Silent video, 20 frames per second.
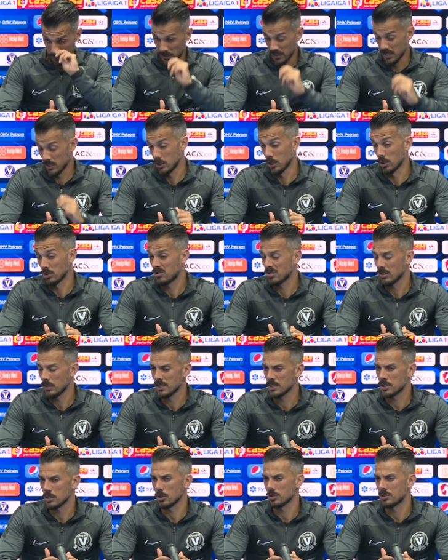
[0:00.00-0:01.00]
it's not
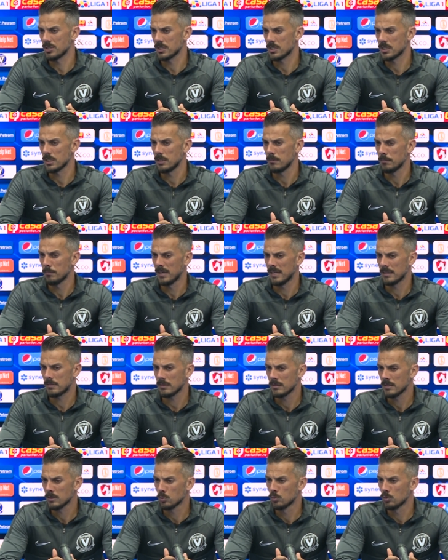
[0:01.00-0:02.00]
it's not easy. But
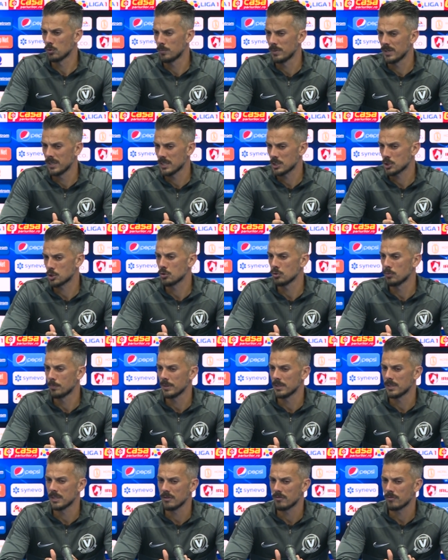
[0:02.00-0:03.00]
it would be
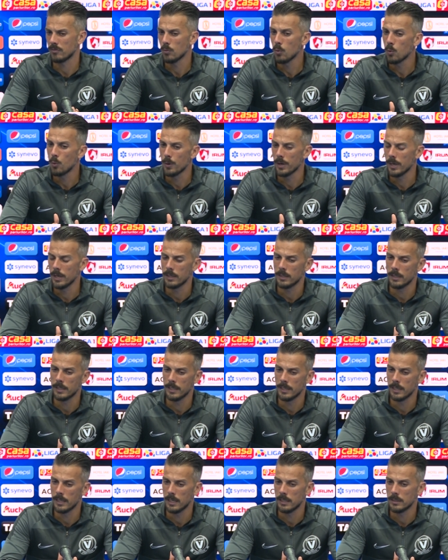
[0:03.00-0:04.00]
stupid if we
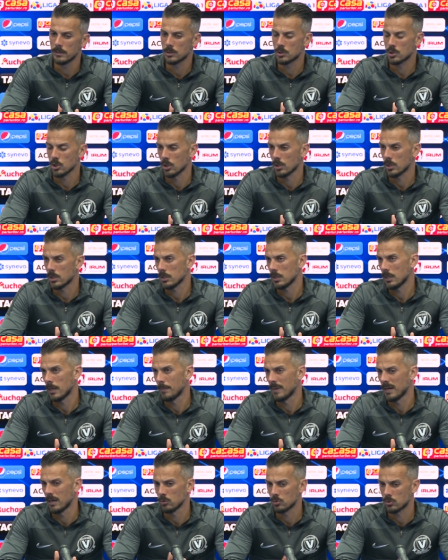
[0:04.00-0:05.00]
uh, talk
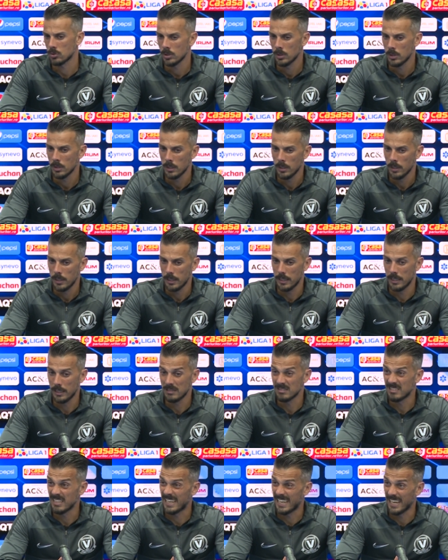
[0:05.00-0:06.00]
about uh,
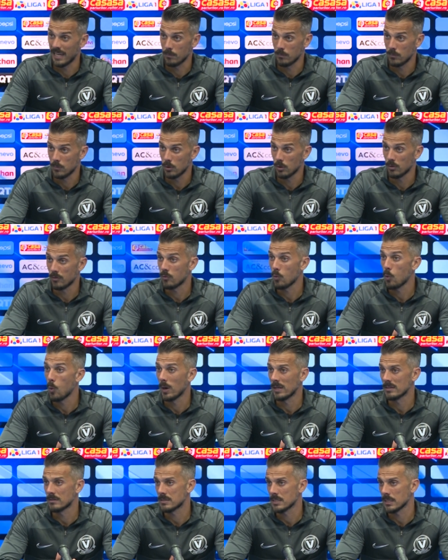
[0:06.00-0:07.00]
the game of
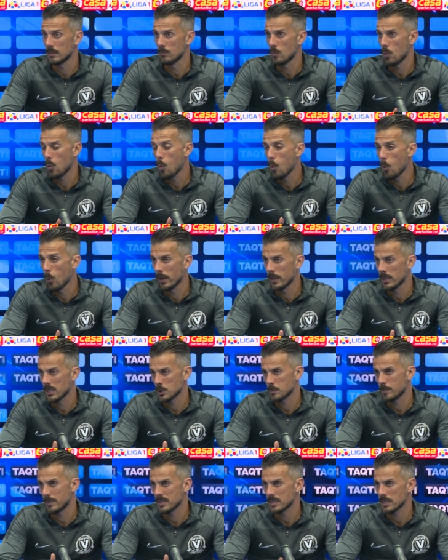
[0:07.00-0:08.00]
one team when,
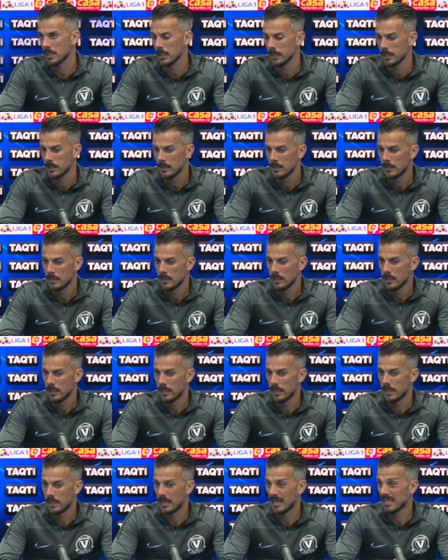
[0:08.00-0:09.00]
especially.
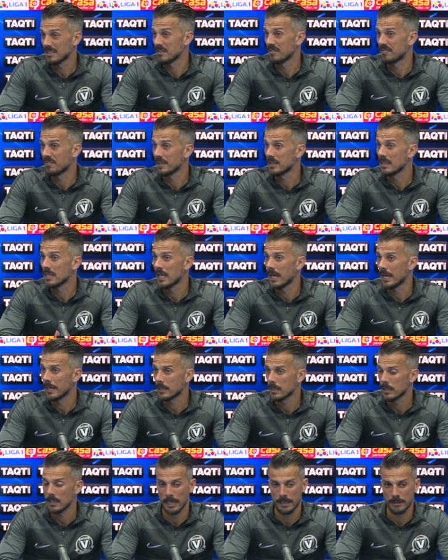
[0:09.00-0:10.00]
at the field
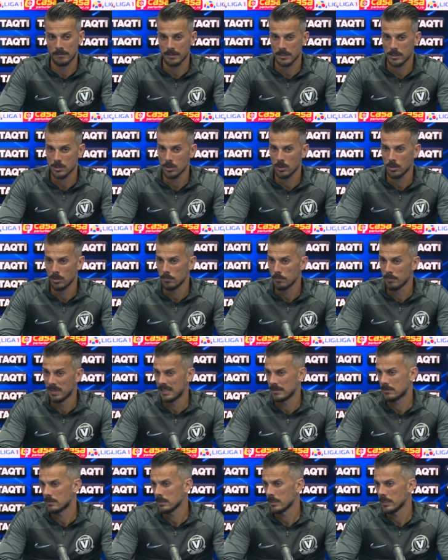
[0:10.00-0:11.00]
like like this, no.
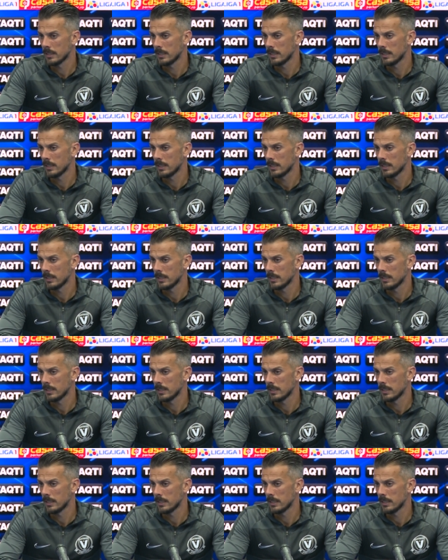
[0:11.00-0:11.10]
But